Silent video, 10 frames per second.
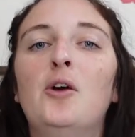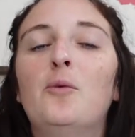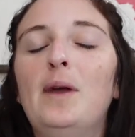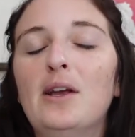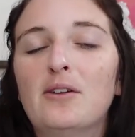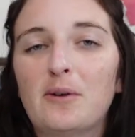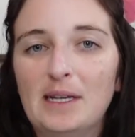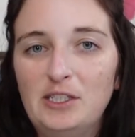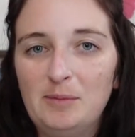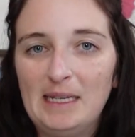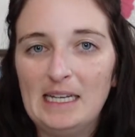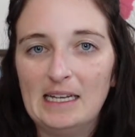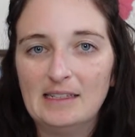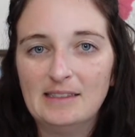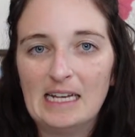we're going to
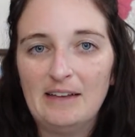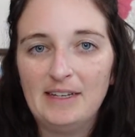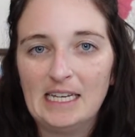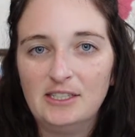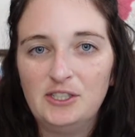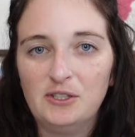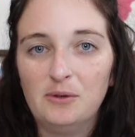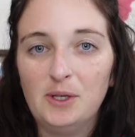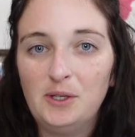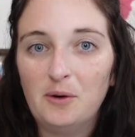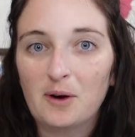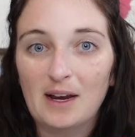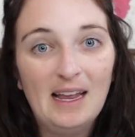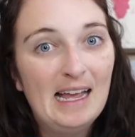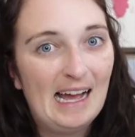begin diving into
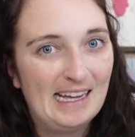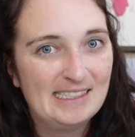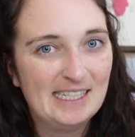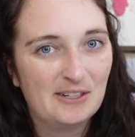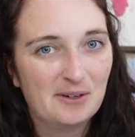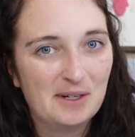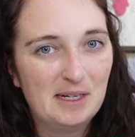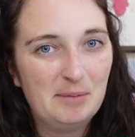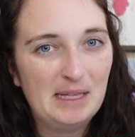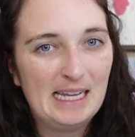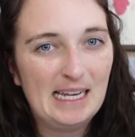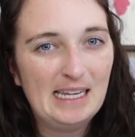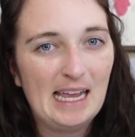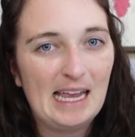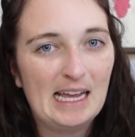your itinerary
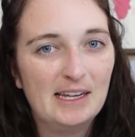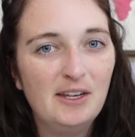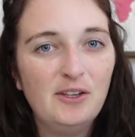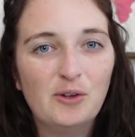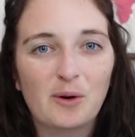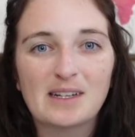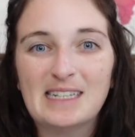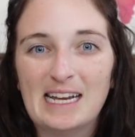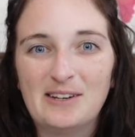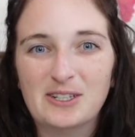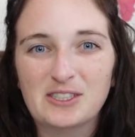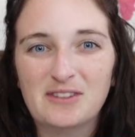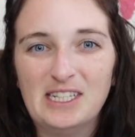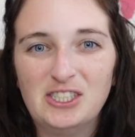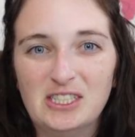planning and your dining
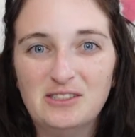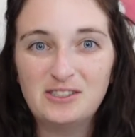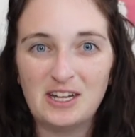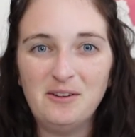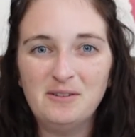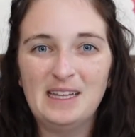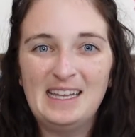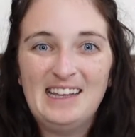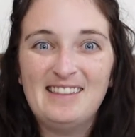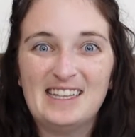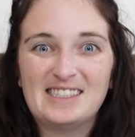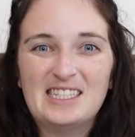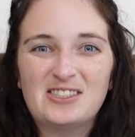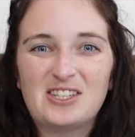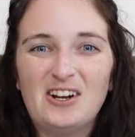reservations. So let's
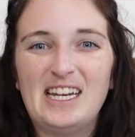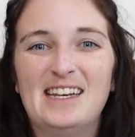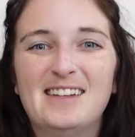get started.